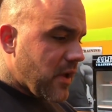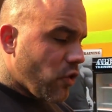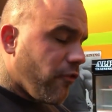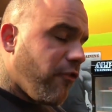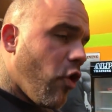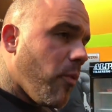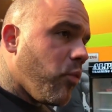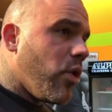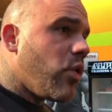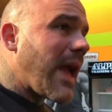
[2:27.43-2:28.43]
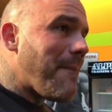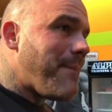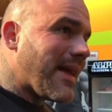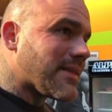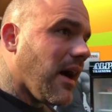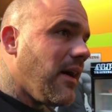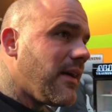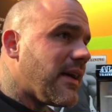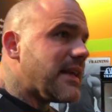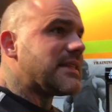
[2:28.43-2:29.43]
Your form will get better
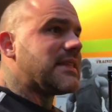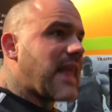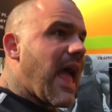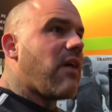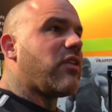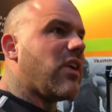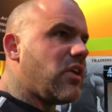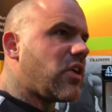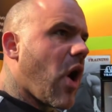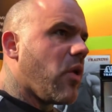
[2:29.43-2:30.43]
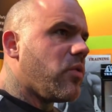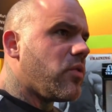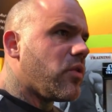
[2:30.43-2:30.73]
the heavier you go.